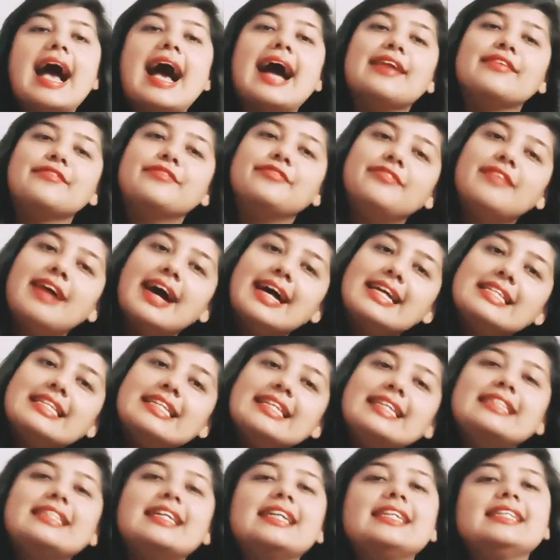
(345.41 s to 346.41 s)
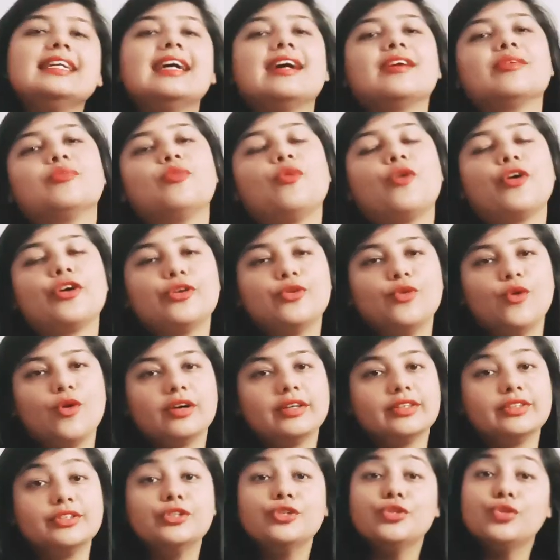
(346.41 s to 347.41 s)
and finally the young boy
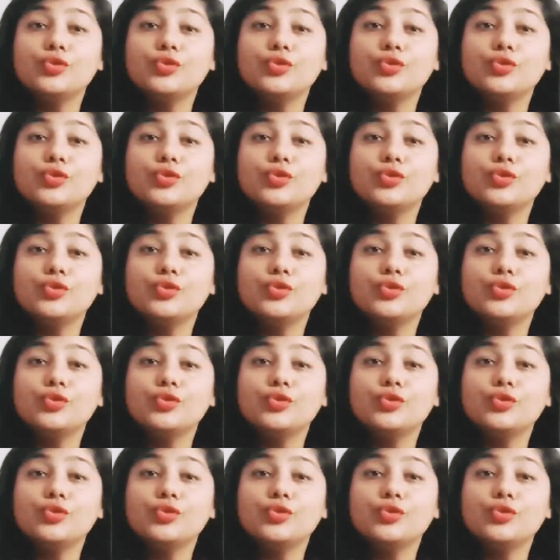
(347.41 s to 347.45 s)
got the